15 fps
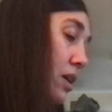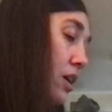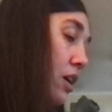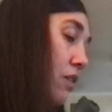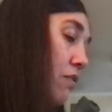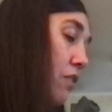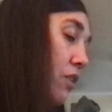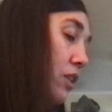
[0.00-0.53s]

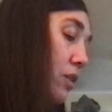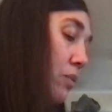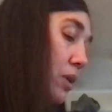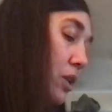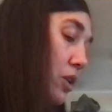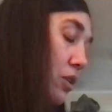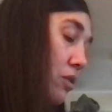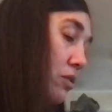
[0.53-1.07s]
If only we
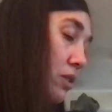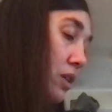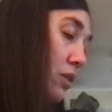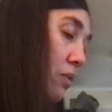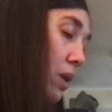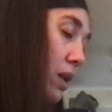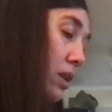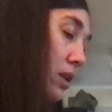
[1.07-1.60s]
knew, said
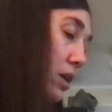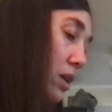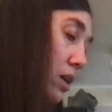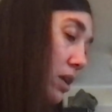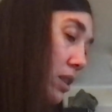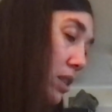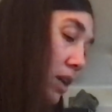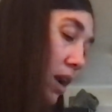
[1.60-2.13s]
one,
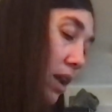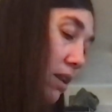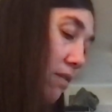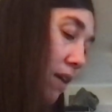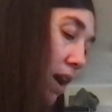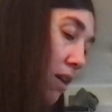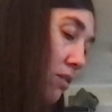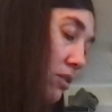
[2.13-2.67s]
the kind of
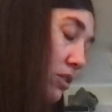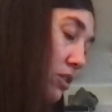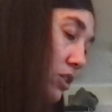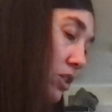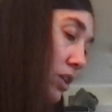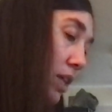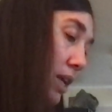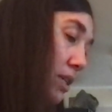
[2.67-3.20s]
house
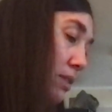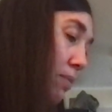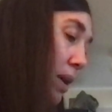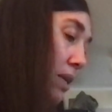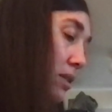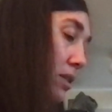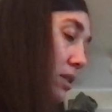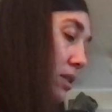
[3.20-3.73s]
she likes
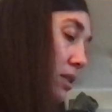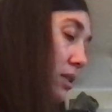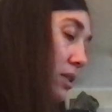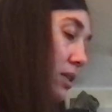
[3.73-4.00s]
best.